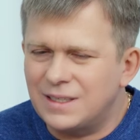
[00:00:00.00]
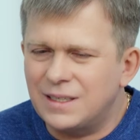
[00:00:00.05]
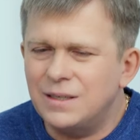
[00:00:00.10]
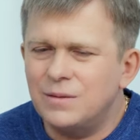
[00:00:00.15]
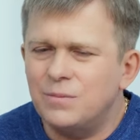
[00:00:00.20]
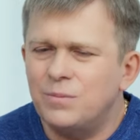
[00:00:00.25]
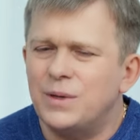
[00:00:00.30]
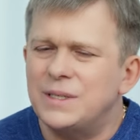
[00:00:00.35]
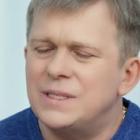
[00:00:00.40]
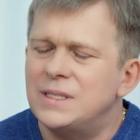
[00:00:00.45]

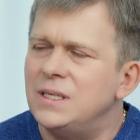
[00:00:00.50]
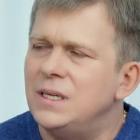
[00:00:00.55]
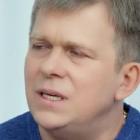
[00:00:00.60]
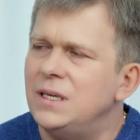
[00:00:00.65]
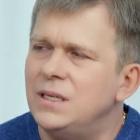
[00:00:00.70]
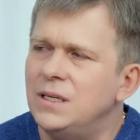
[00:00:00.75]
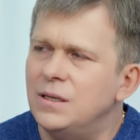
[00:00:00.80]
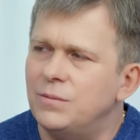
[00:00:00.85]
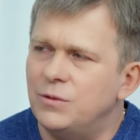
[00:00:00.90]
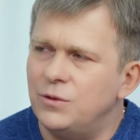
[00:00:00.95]
the more
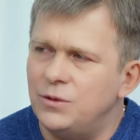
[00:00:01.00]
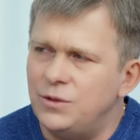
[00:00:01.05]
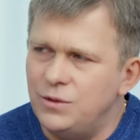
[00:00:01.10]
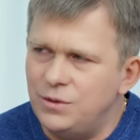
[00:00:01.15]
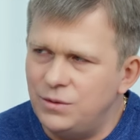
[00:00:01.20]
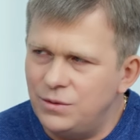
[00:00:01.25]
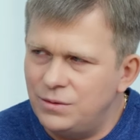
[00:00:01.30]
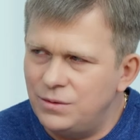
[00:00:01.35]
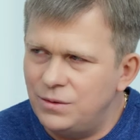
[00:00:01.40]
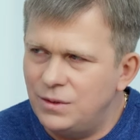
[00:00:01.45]
active
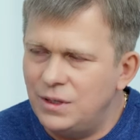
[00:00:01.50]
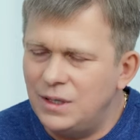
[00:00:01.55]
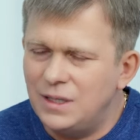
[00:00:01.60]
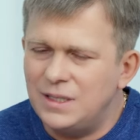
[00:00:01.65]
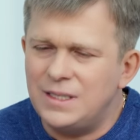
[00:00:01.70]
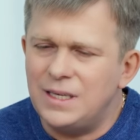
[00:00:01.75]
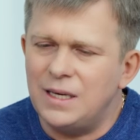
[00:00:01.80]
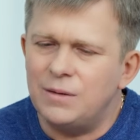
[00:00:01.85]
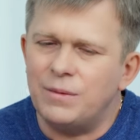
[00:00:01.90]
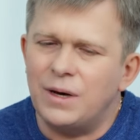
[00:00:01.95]
the dead
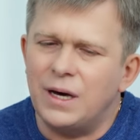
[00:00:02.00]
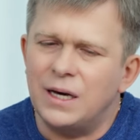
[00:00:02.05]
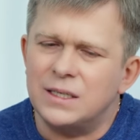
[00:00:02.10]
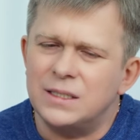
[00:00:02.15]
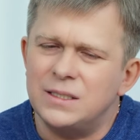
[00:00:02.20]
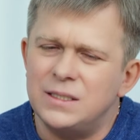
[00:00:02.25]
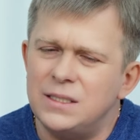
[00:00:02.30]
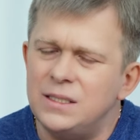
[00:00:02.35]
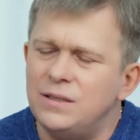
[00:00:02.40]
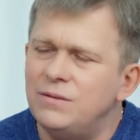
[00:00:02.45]
ones will
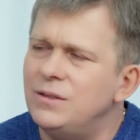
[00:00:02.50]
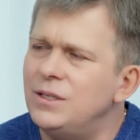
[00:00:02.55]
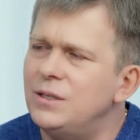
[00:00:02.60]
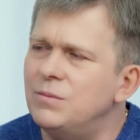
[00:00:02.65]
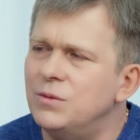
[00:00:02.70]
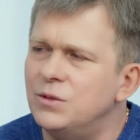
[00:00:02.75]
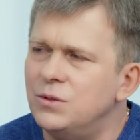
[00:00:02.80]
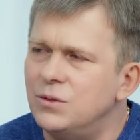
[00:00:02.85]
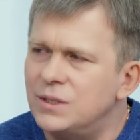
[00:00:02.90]
become,